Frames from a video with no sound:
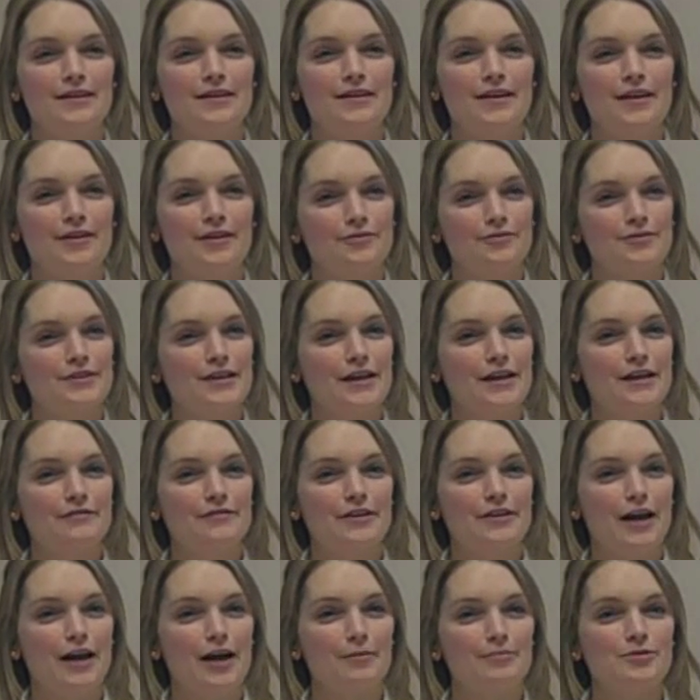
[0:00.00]
the other side of
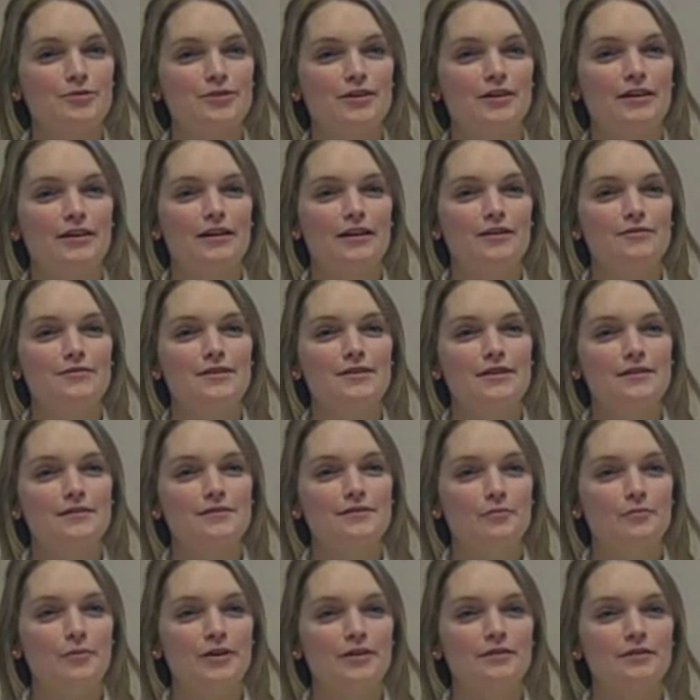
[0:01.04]
adoption, and you see
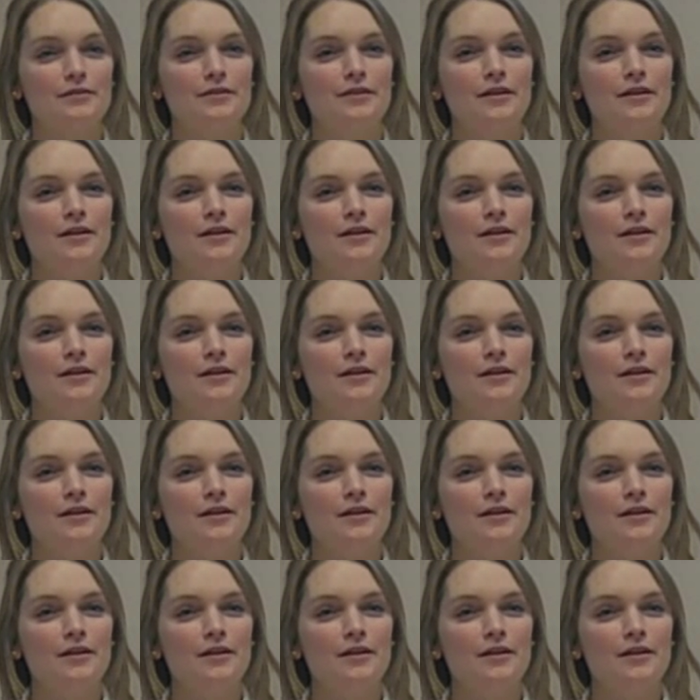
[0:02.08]
someone